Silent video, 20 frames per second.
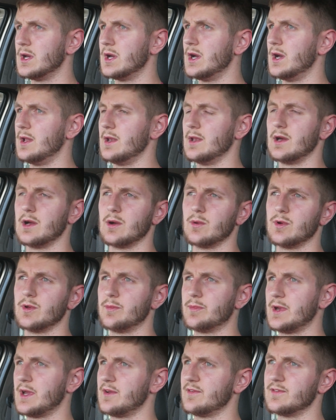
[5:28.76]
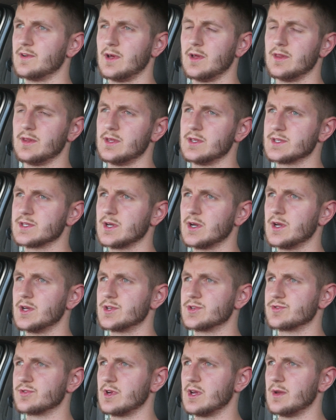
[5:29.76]
and like I want to pay for like the entire
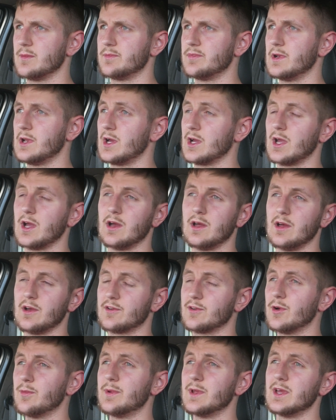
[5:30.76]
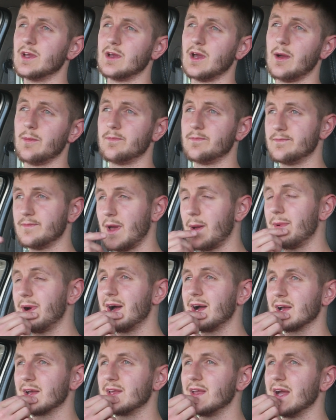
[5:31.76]
trip, like a couple of,
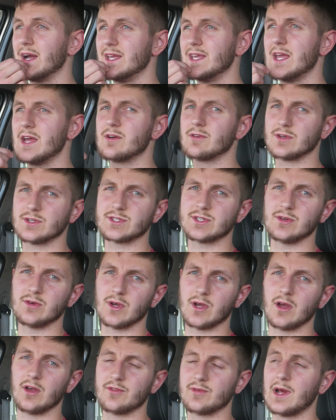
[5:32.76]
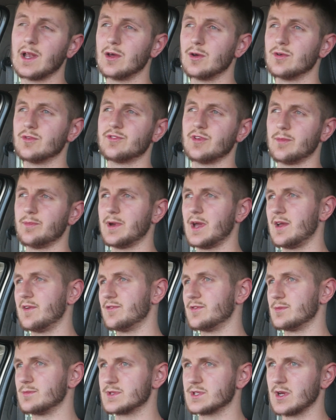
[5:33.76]
about a year or two ago as well, I also pay
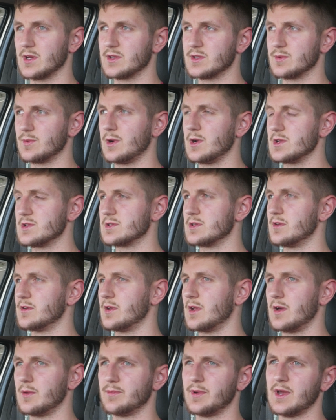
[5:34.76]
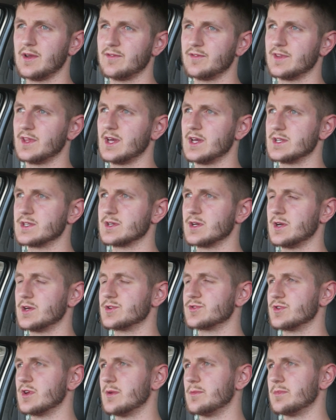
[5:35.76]
for them to go to Iceland, like pay for that entire
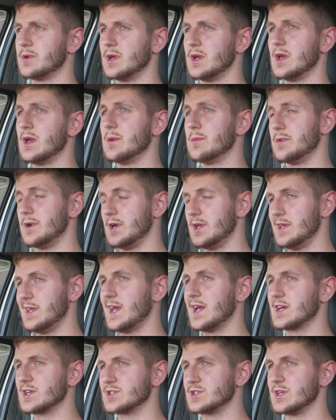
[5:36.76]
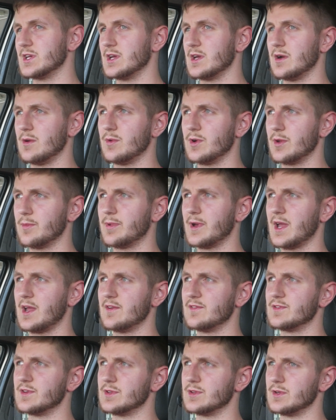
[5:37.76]
trip. But next year I want to
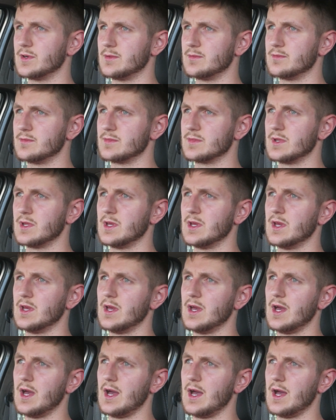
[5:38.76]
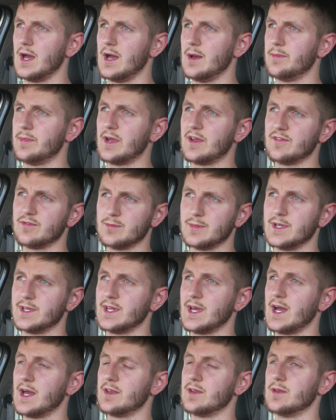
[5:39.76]
pay for them, pay for my
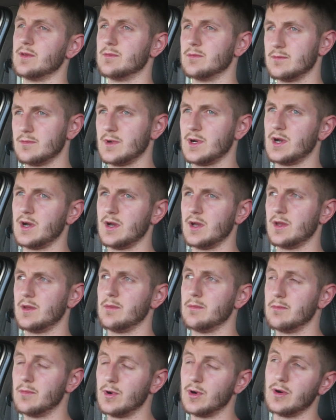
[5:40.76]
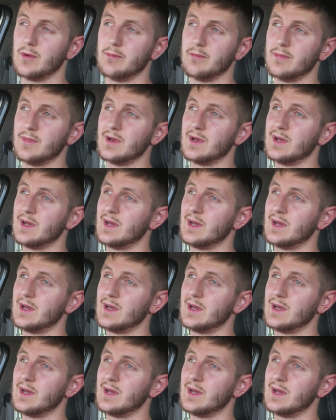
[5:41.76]
dad and my mum